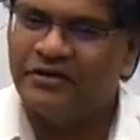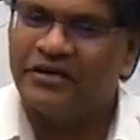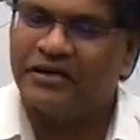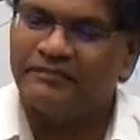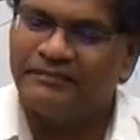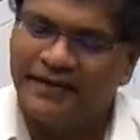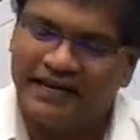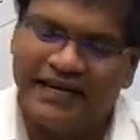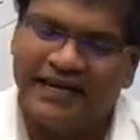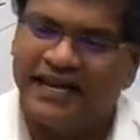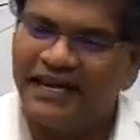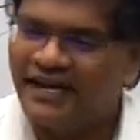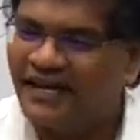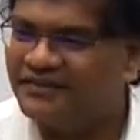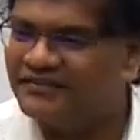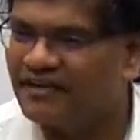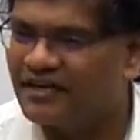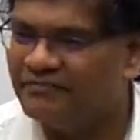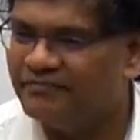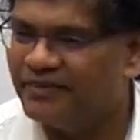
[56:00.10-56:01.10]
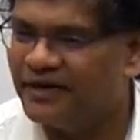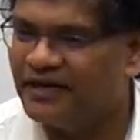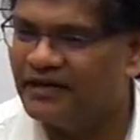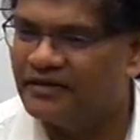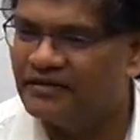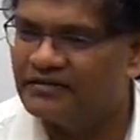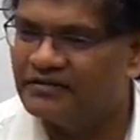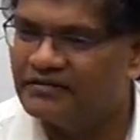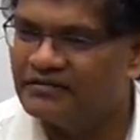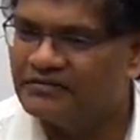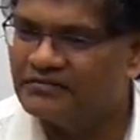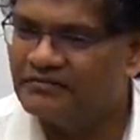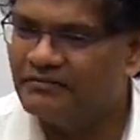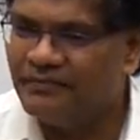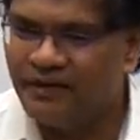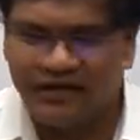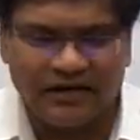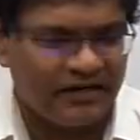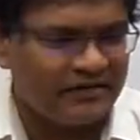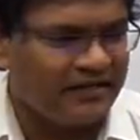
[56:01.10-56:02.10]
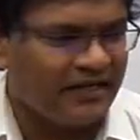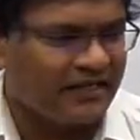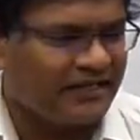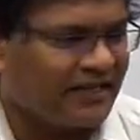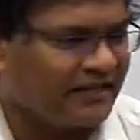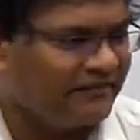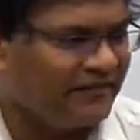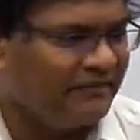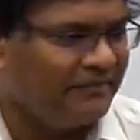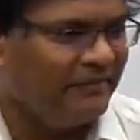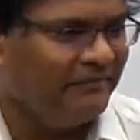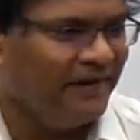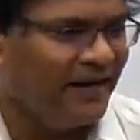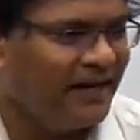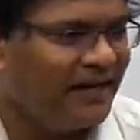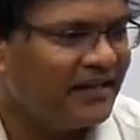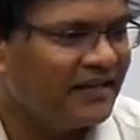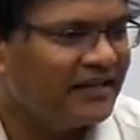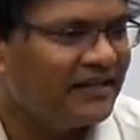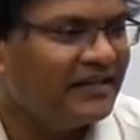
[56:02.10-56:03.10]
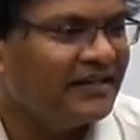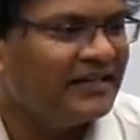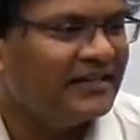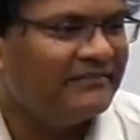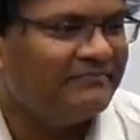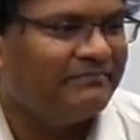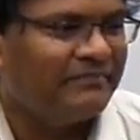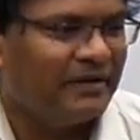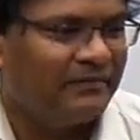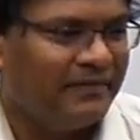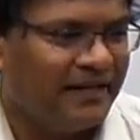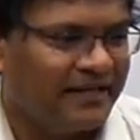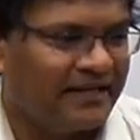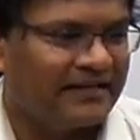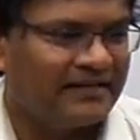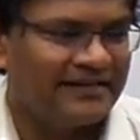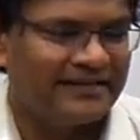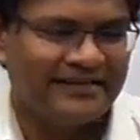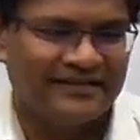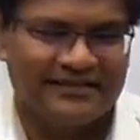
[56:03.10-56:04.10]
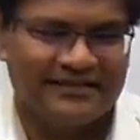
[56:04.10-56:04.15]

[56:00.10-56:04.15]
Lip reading: amount of money he has repaid. Because nothing will be made public.